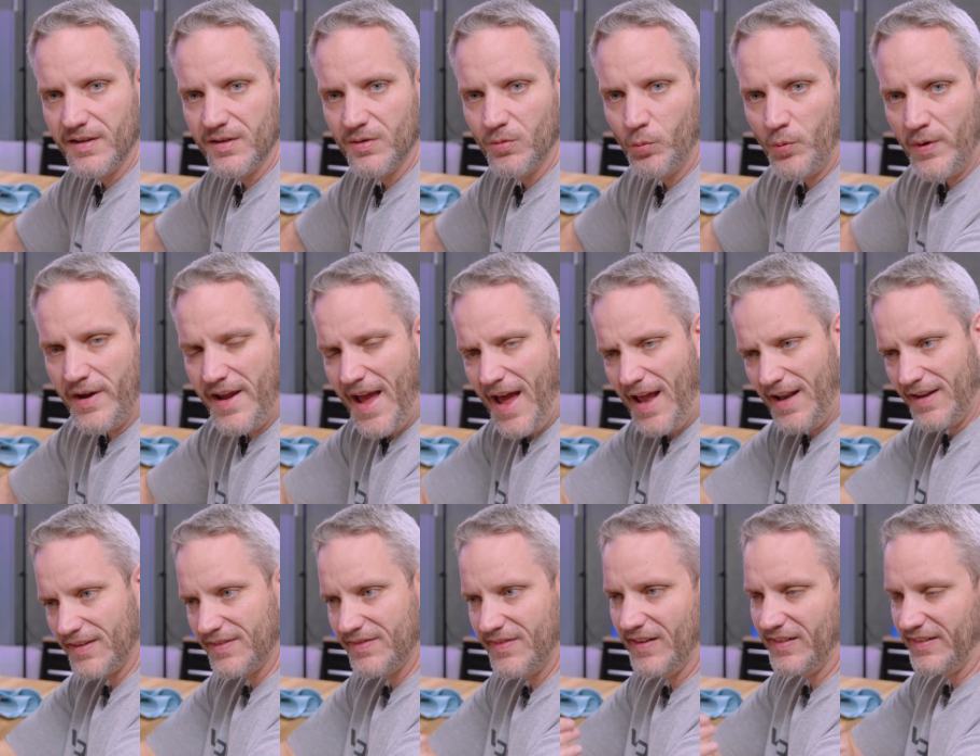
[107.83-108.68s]
we
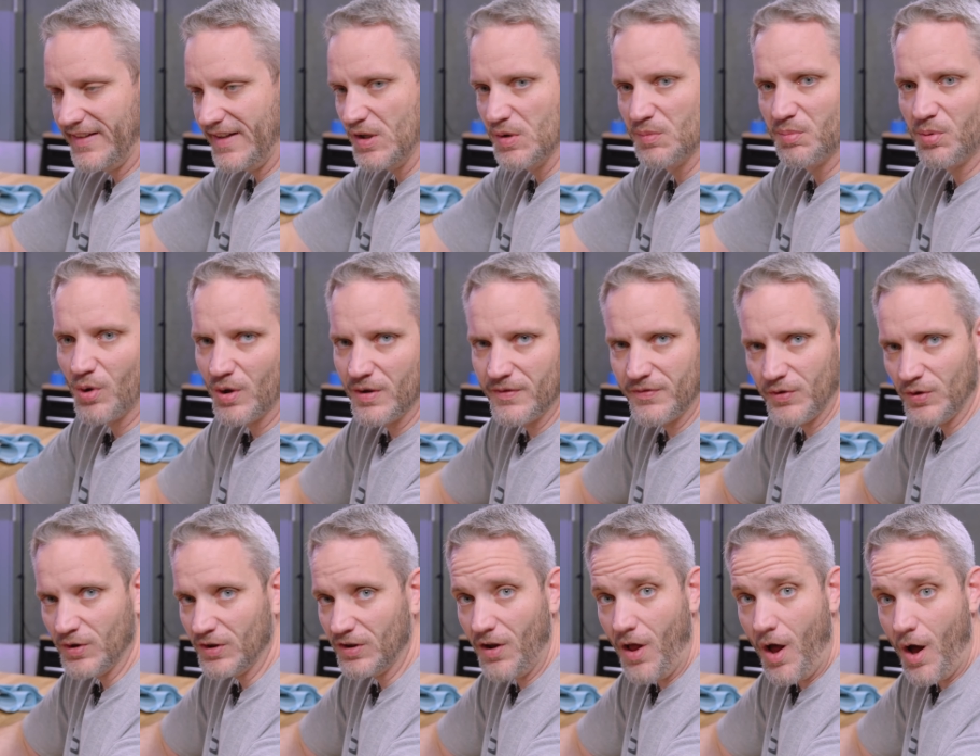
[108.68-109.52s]
had the leaderboard
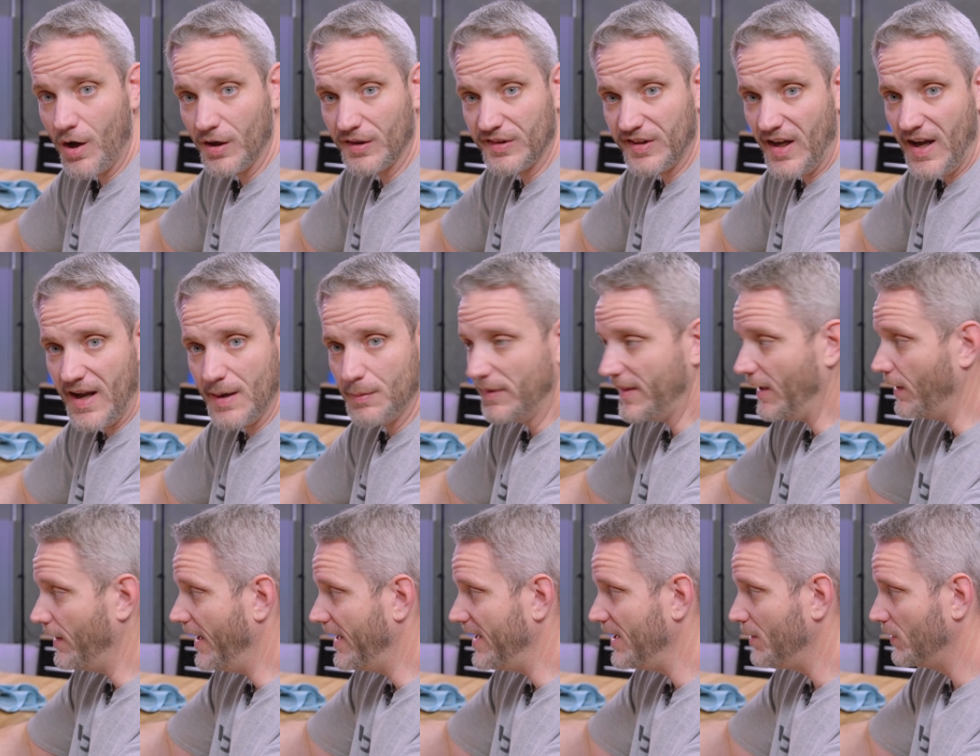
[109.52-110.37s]
for a long time
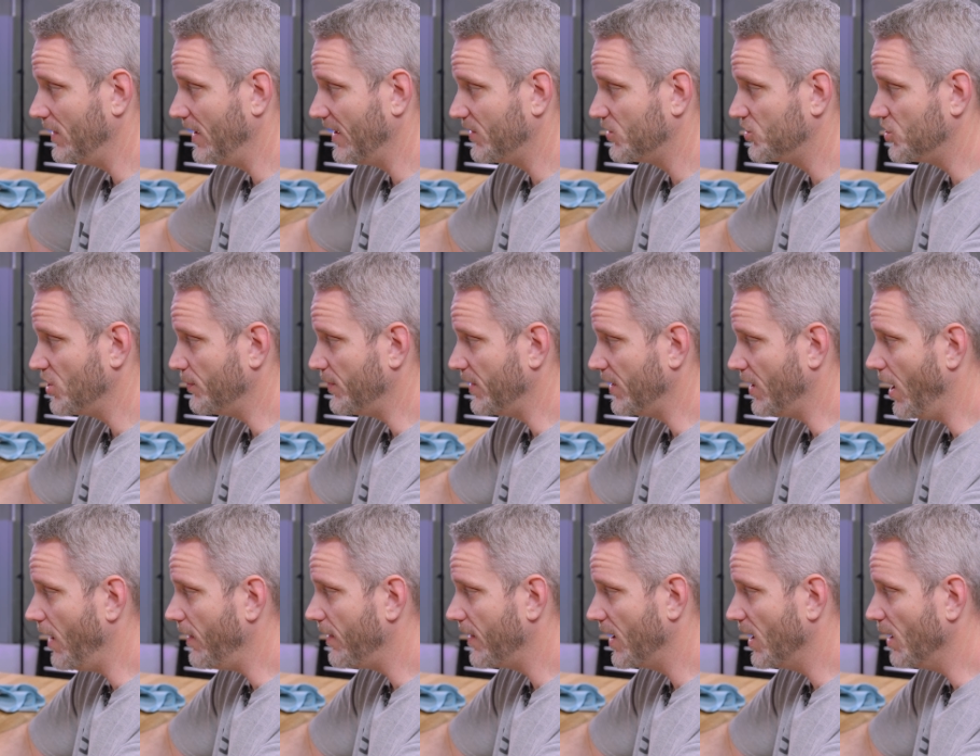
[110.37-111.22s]
without anyone else jumping
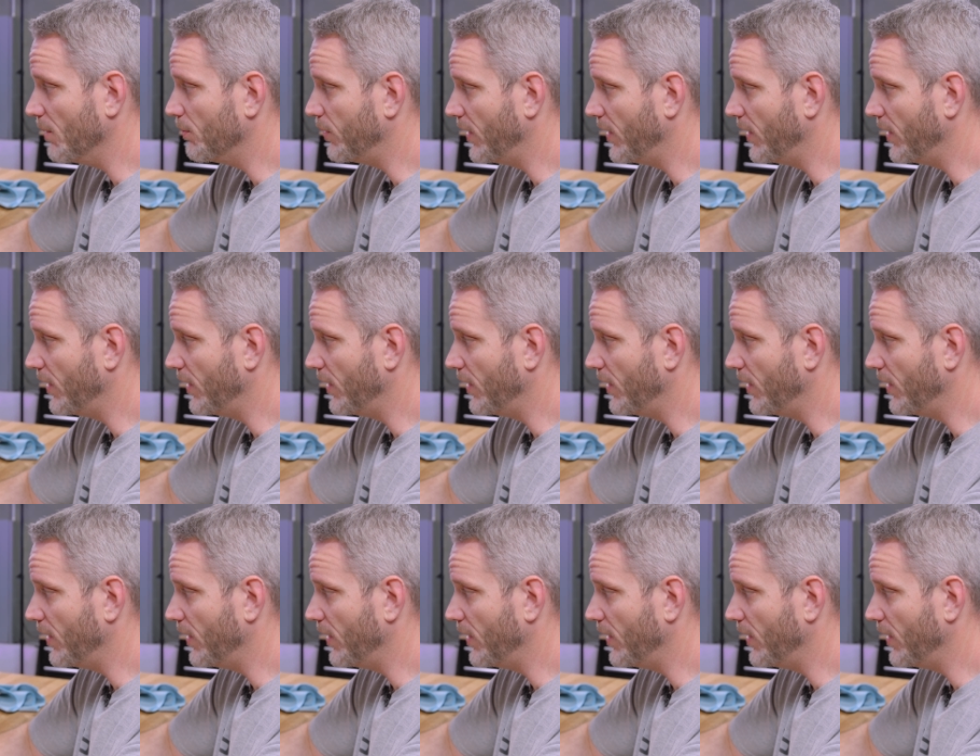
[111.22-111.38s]
on there,